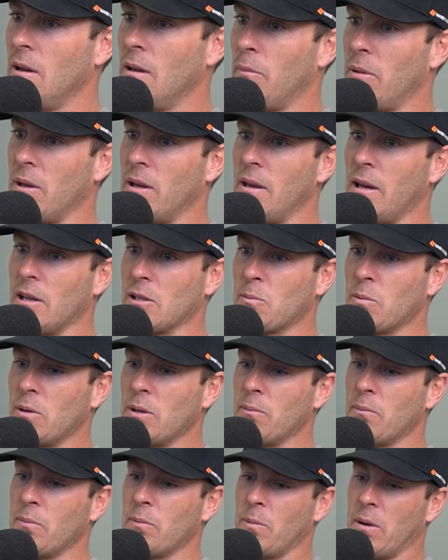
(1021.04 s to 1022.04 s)
but it's pretty
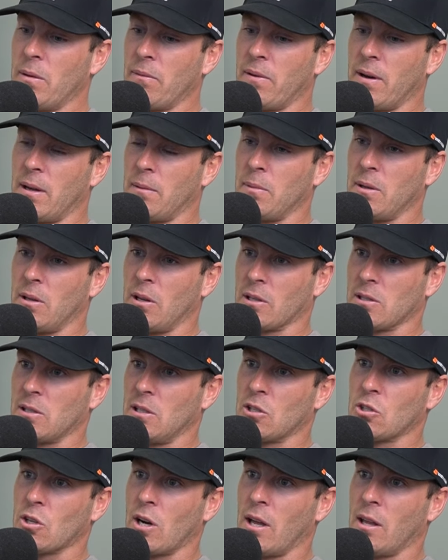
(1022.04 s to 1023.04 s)
fun. But like I said,
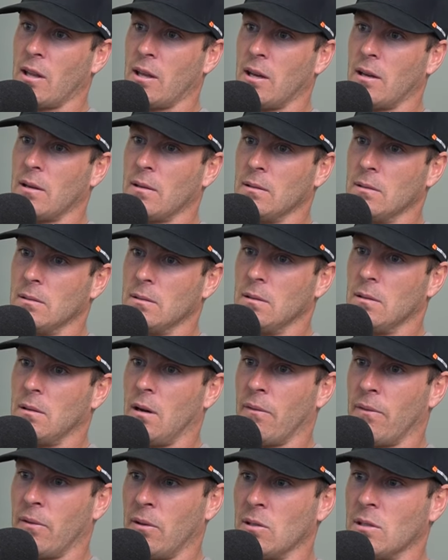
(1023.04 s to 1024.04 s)
Australia, I
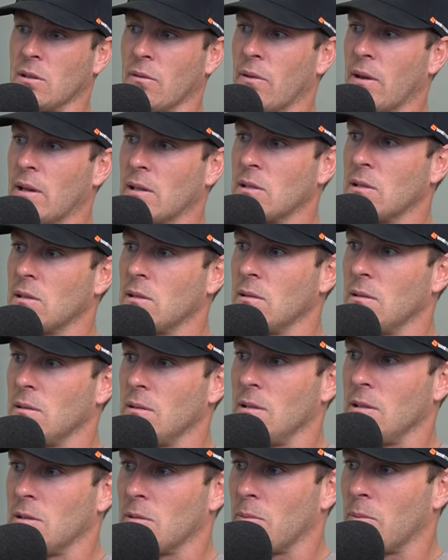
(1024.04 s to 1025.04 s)
feel as if is
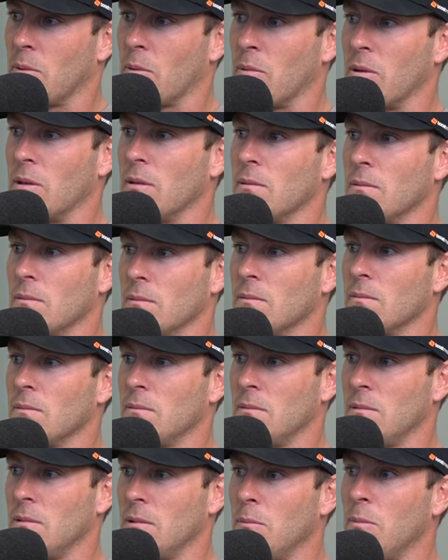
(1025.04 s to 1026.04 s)
probably
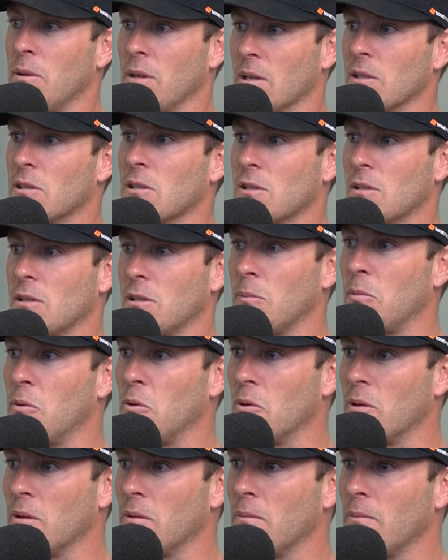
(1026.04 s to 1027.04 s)
the biggest
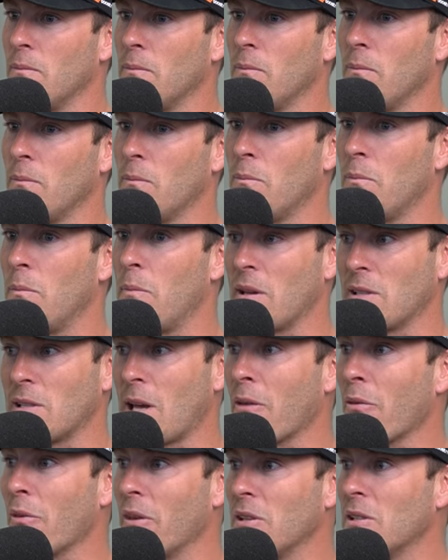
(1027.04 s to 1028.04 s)
support and best
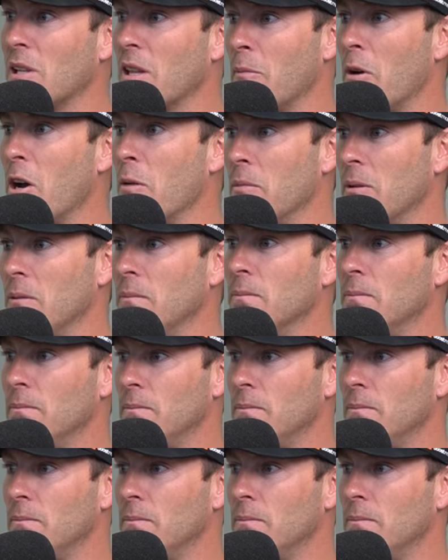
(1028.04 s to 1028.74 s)
athletes at the moment.